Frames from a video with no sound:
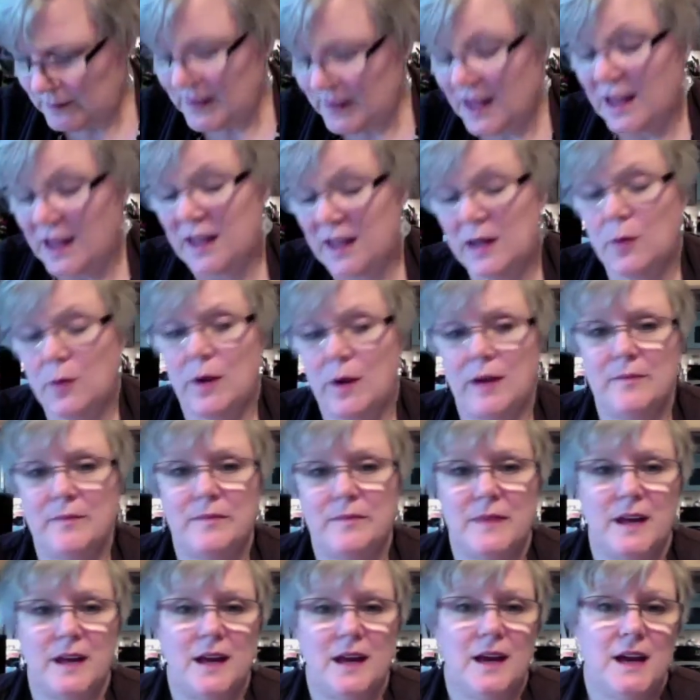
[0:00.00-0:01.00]
anyway,
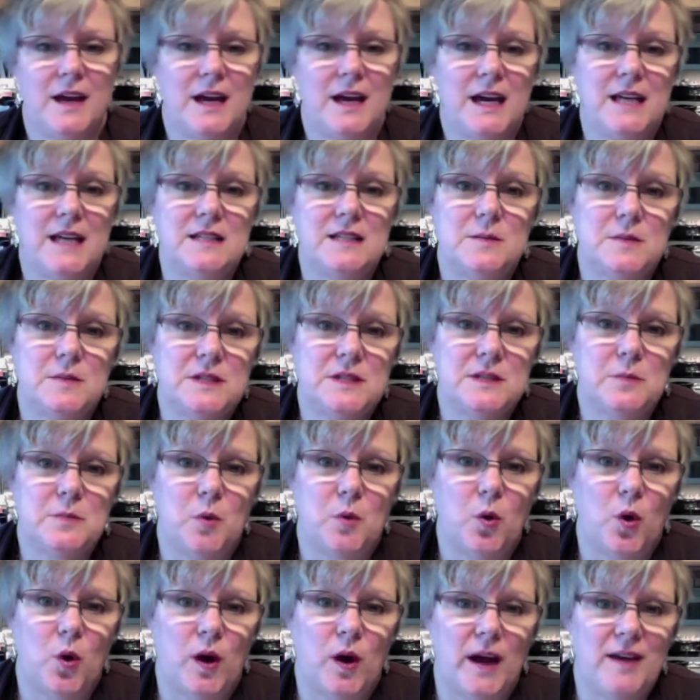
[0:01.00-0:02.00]
he's a busy
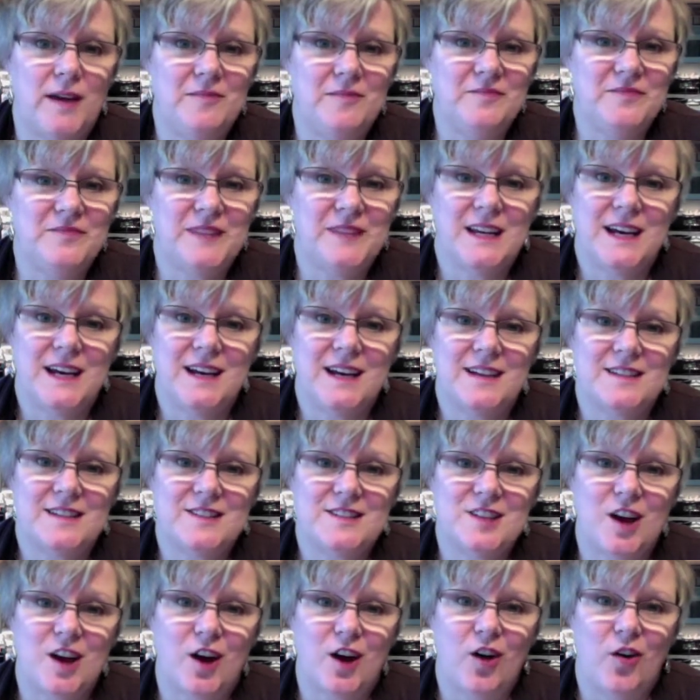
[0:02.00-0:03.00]
boy.
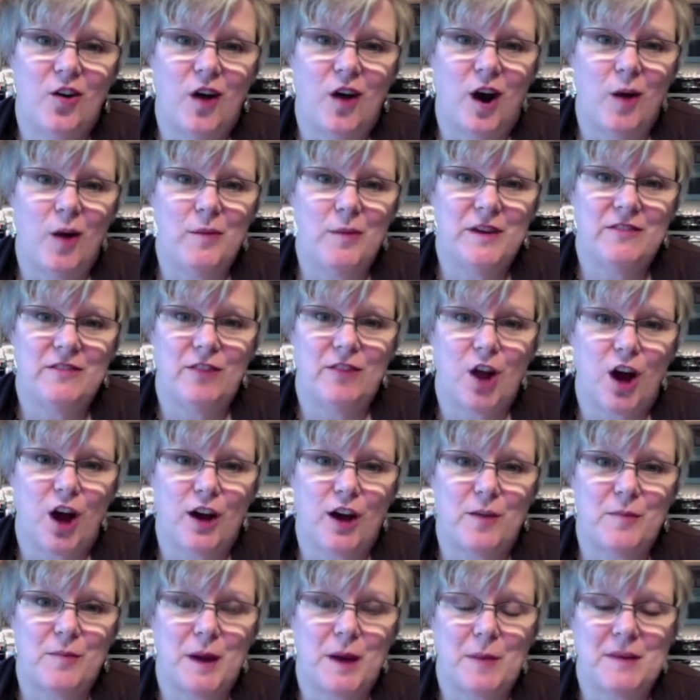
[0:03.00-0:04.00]
So, I'll be
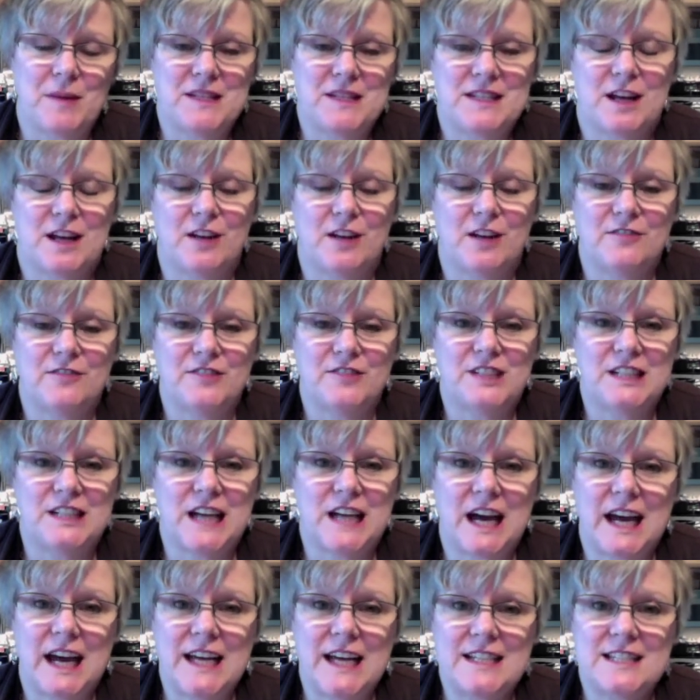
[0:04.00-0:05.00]
vlogging by myself
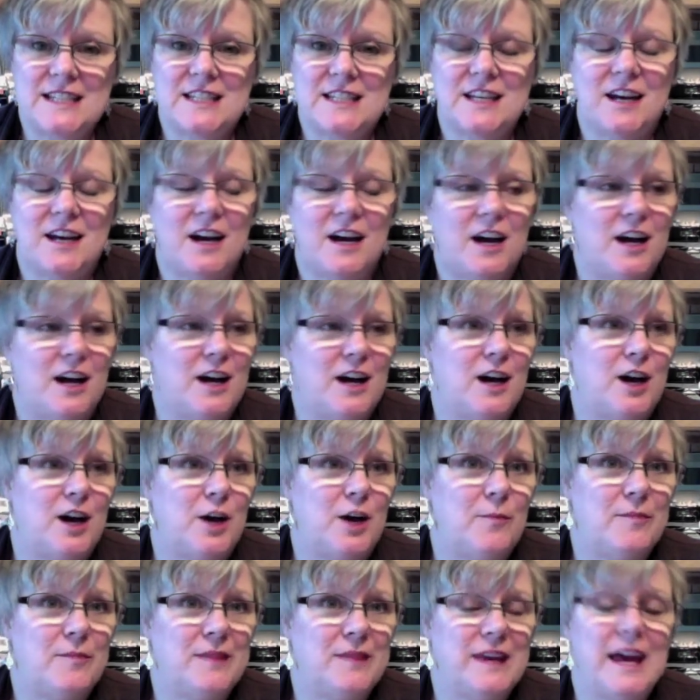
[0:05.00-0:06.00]
tonight.
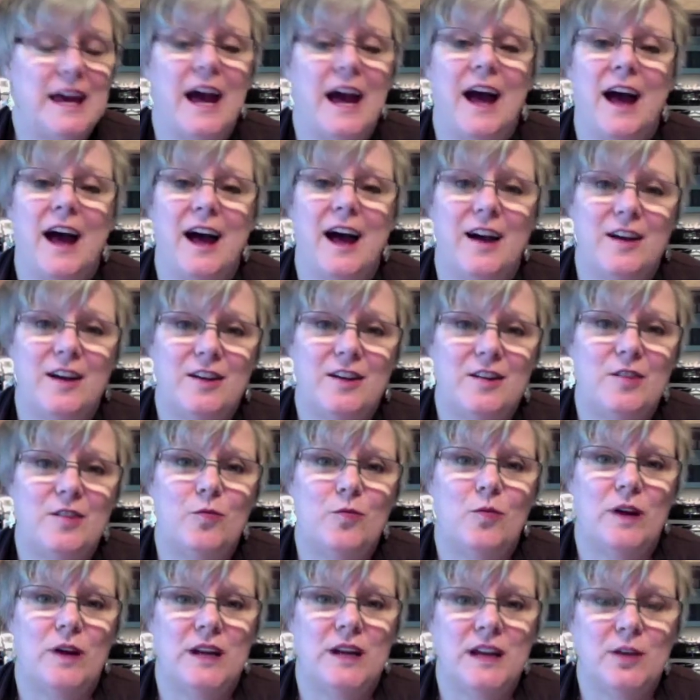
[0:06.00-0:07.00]
Um, yeah,
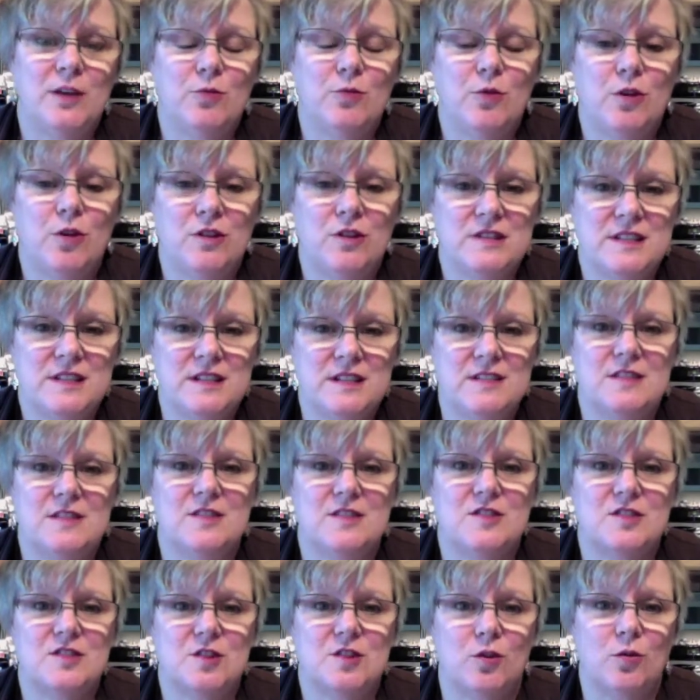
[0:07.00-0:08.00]
when he rolls into
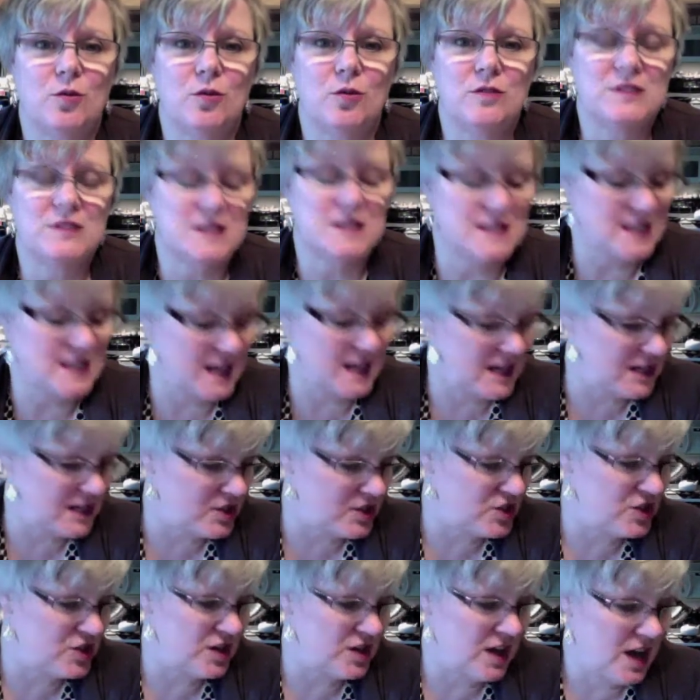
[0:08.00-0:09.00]
school to
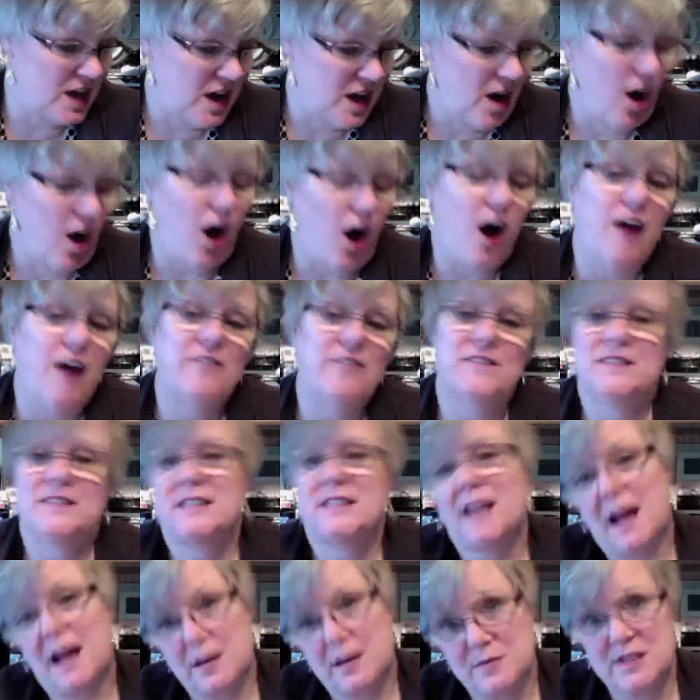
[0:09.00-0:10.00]
teach,
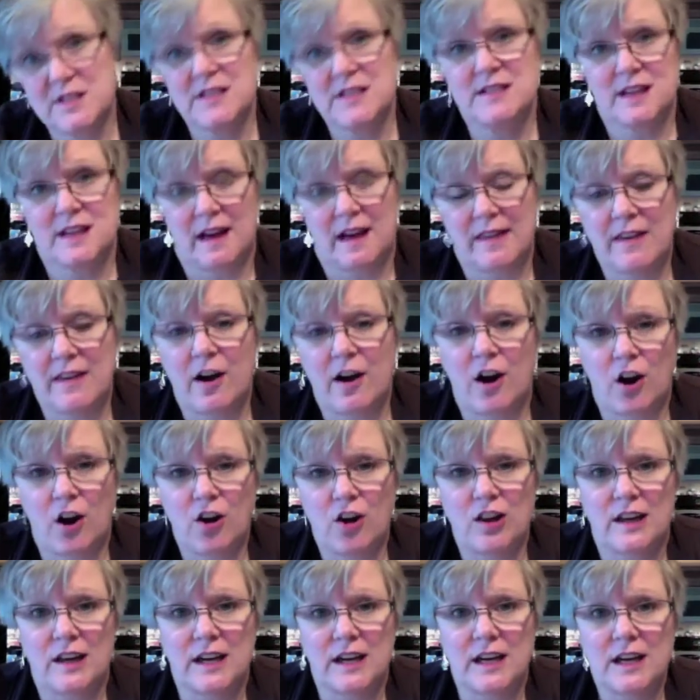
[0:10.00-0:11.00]
oftentimes he's on the
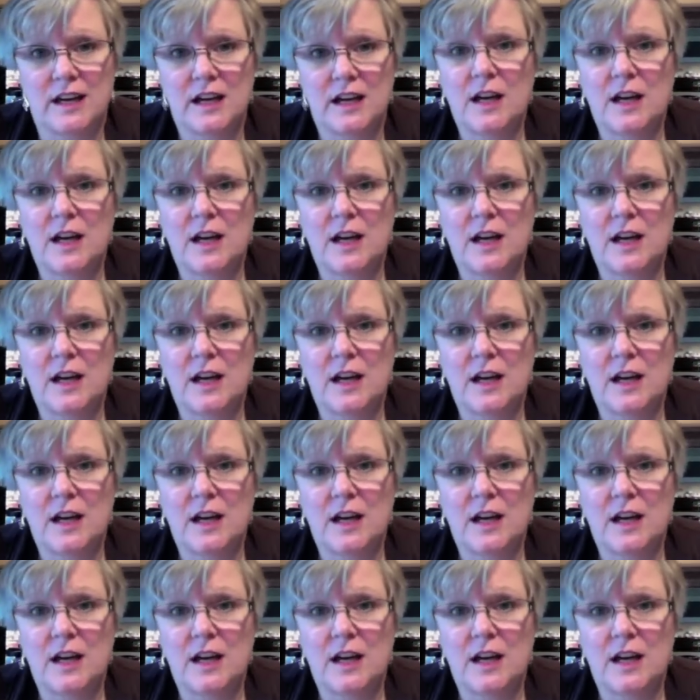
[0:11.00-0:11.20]
Harley